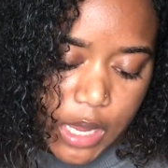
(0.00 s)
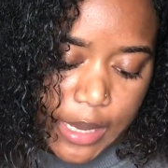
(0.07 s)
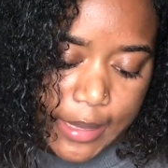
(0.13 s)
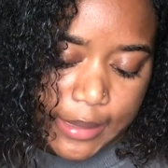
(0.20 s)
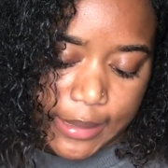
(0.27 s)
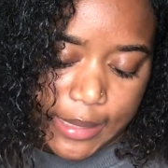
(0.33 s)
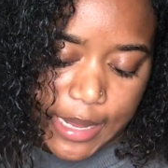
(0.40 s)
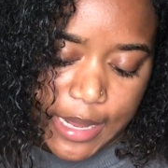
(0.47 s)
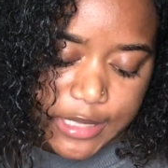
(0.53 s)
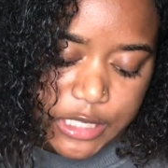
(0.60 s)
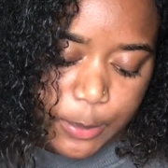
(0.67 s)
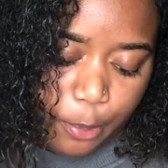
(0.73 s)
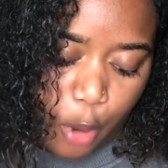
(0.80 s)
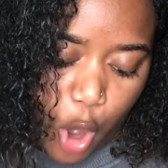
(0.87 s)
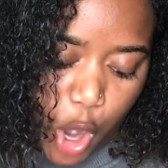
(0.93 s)
Glance
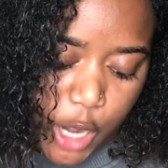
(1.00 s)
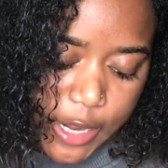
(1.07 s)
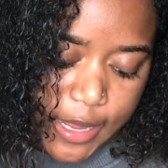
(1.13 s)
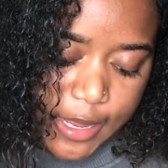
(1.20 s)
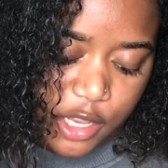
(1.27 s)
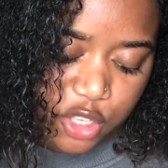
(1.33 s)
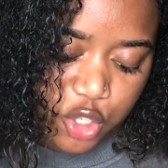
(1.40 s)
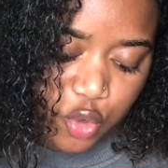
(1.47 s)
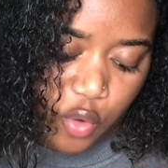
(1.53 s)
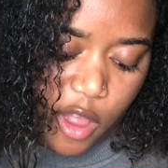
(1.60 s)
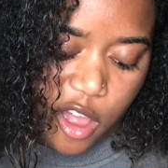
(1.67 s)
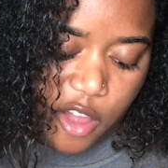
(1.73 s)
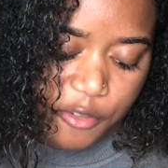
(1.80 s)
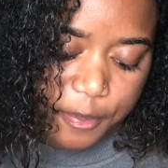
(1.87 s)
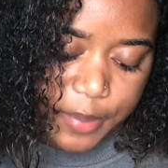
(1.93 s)
Party
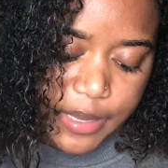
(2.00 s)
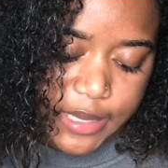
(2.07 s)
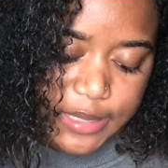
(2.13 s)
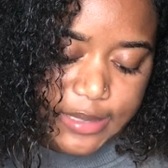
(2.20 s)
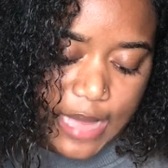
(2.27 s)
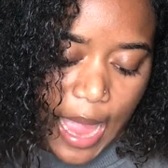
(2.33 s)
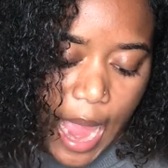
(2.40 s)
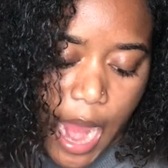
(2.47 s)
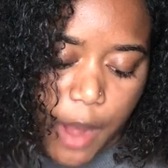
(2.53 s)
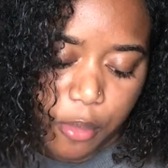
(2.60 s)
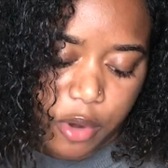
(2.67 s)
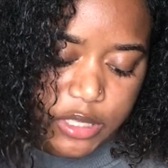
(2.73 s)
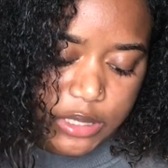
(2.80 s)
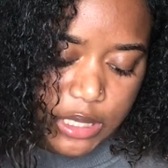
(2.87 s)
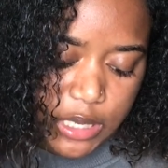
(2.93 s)
12-piece eye
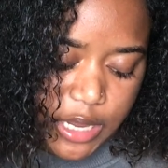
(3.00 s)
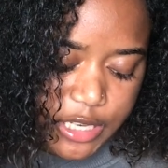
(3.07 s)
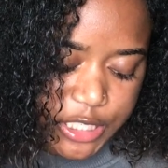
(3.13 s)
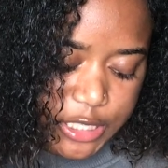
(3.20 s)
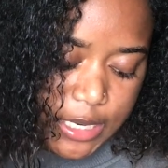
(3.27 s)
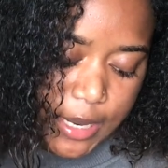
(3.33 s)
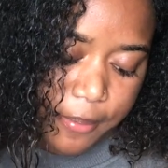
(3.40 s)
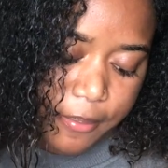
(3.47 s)
brush collection in